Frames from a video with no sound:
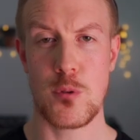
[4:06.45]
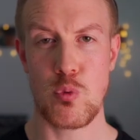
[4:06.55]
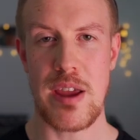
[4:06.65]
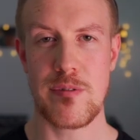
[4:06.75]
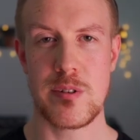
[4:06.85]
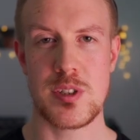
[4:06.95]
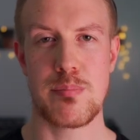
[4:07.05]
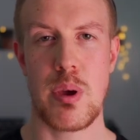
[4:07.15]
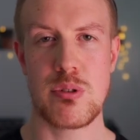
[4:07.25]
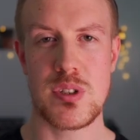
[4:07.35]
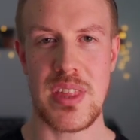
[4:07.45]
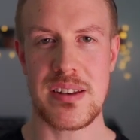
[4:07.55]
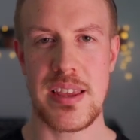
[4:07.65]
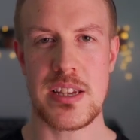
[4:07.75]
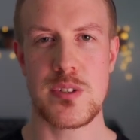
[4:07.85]
For reference, most of
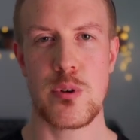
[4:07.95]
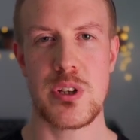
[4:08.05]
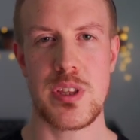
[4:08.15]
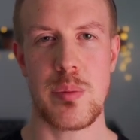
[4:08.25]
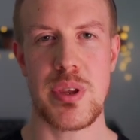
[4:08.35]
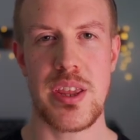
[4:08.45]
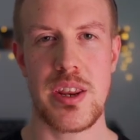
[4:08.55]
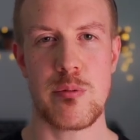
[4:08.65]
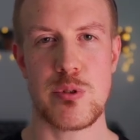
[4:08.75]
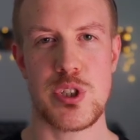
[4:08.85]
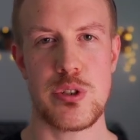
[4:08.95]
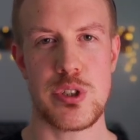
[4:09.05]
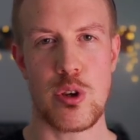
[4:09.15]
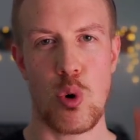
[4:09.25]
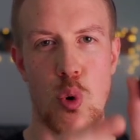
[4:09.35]
that test footage at the beginning was
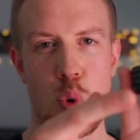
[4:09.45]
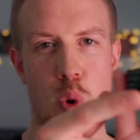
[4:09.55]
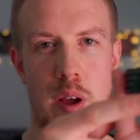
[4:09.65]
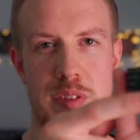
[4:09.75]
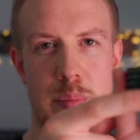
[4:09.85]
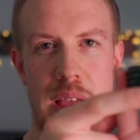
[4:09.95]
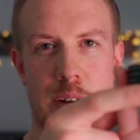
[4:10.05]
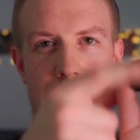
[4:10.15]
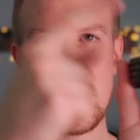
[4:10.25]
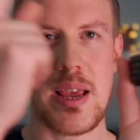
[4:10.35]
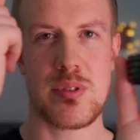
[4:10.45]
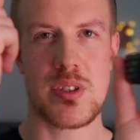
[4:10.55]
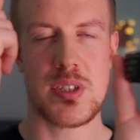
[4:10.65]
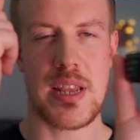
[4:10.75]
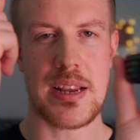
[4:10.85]
using all of the macro adapters
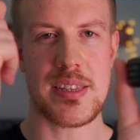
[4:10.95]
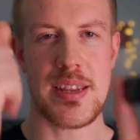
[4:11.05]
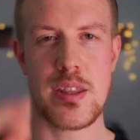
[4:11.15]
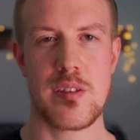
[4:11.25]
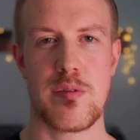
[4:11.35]
stacked together